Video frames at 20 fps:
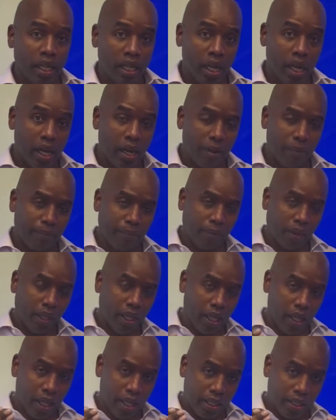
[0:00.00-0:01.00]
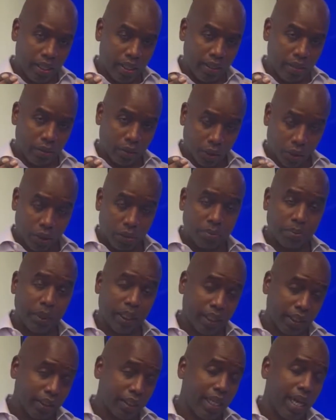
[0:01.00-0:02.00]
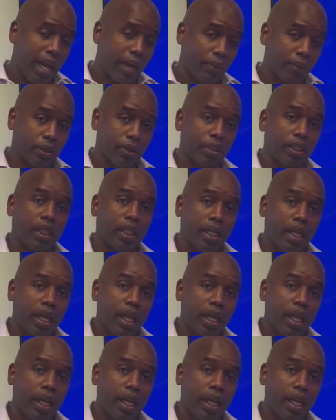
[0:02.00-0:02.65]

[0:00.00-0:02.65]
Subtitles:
and then minutes and hours.